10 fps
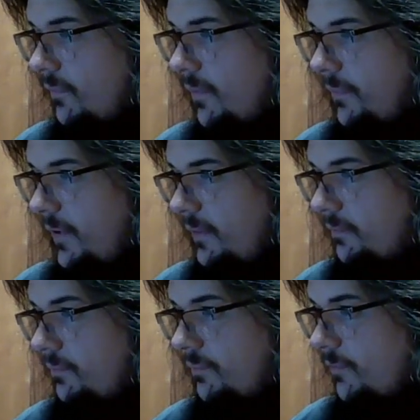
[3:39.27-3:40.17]

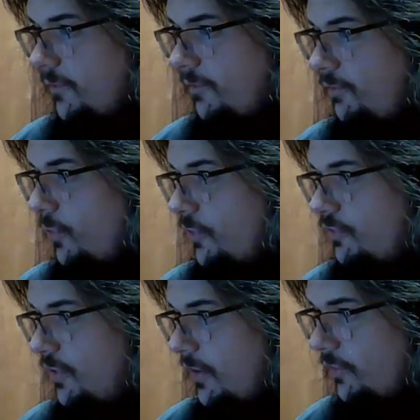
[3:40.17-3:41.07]
4
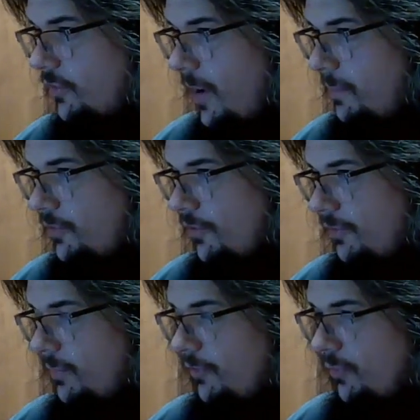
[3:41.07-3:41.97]
straight stoppages
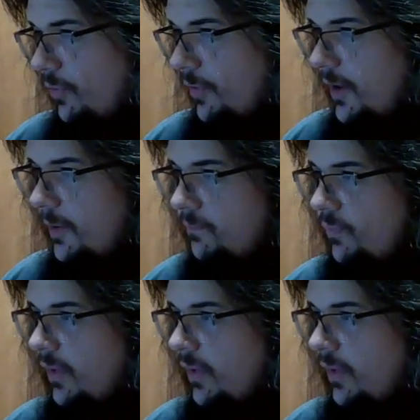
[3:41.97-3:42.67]
before that.